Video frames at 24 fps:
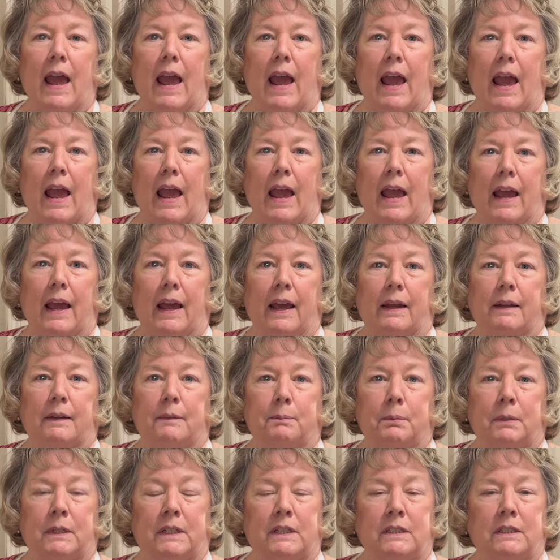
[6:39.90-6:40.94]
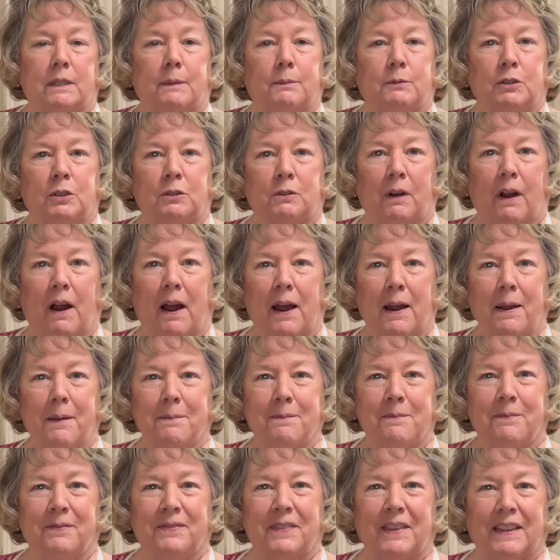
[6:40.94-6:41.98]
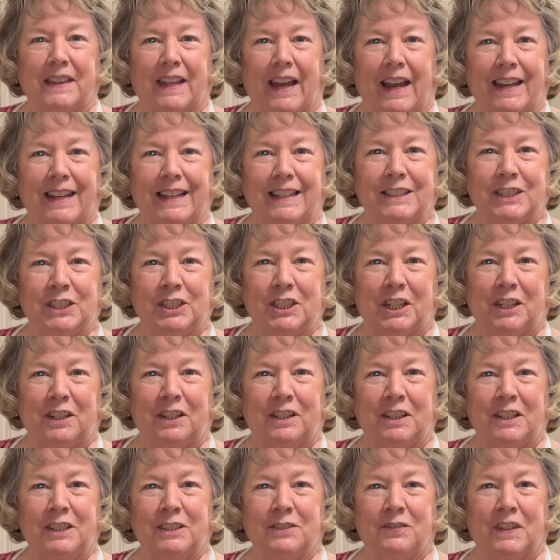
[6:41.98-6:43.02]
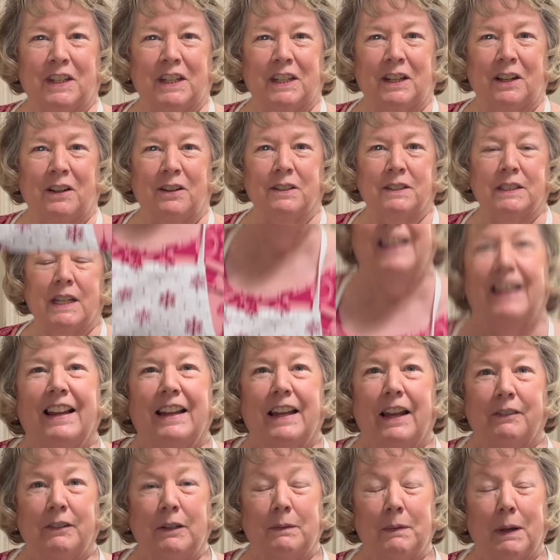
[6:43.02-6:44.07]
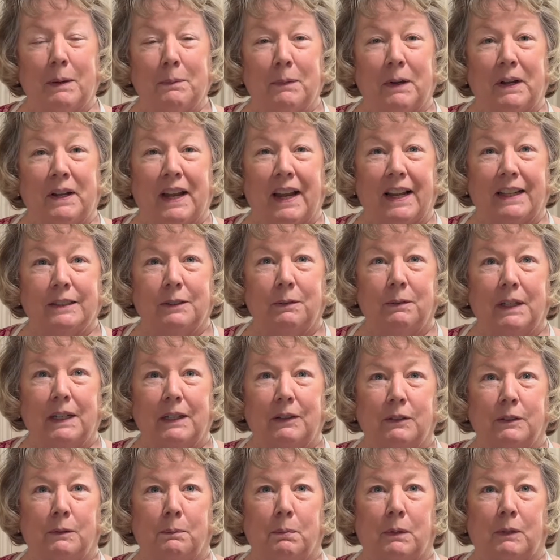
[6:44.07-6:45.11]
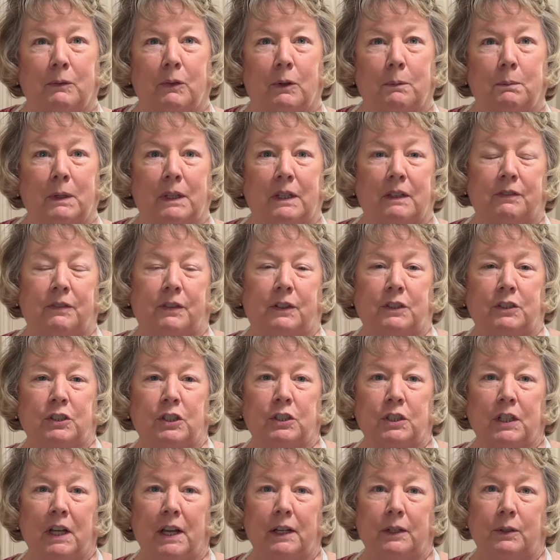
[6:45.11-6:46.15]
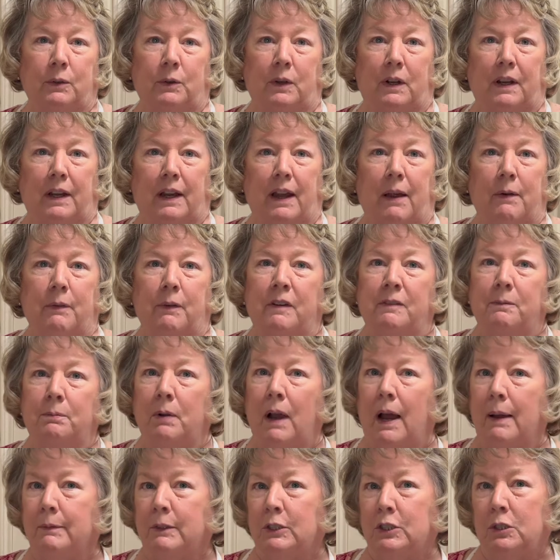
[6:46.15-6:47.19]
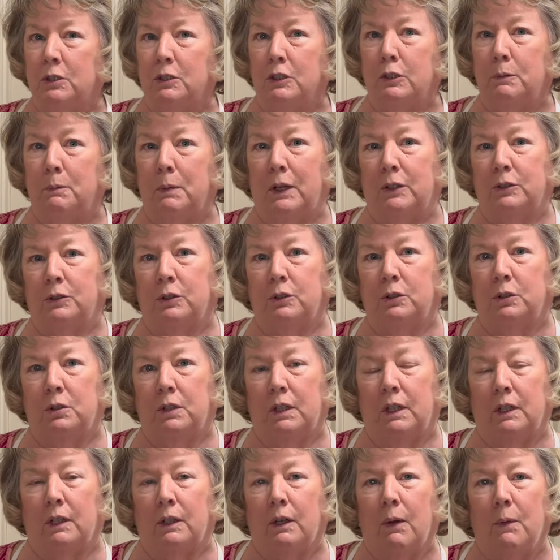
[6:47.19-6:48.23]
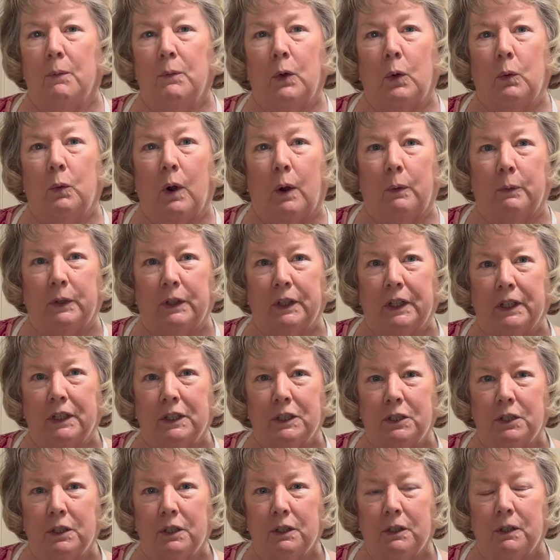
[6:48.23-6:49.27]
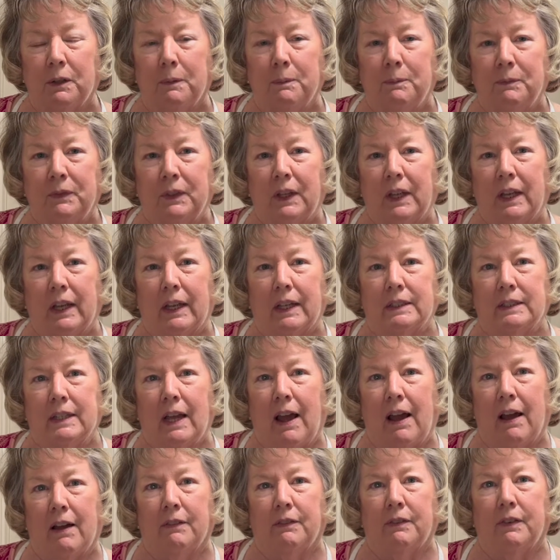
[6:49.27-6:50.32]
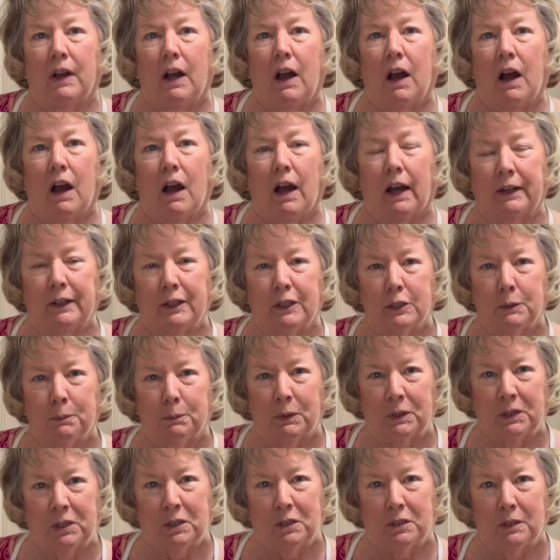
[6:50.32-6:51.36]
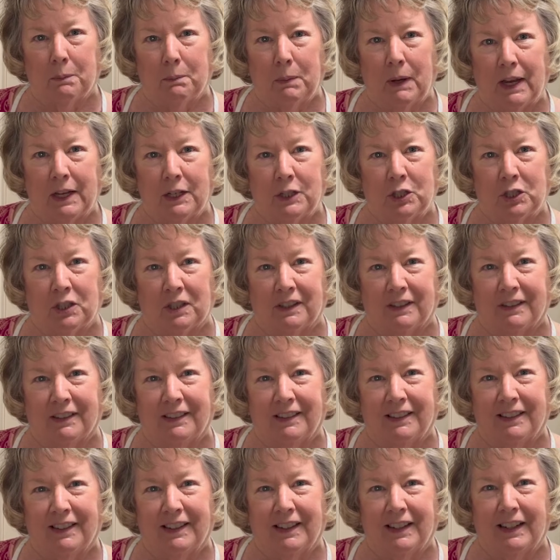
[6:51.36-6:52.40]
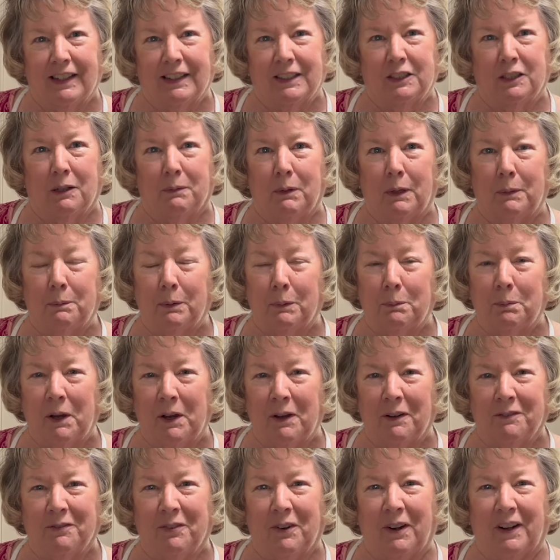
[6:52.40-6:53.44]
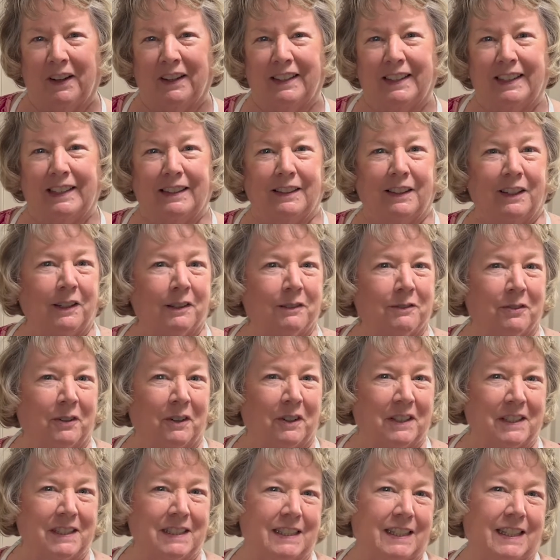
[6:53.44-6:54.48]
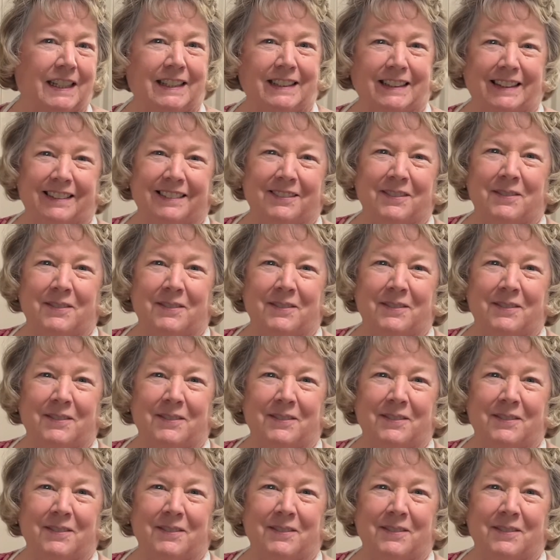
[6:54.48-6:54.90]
And please subscribe, like, and share these videos. Now remember, next week will be the 1st of January, and we've promised you a special treat. What we're going to do is have audience participation. So be prepared for it. Looking forward to seeing you.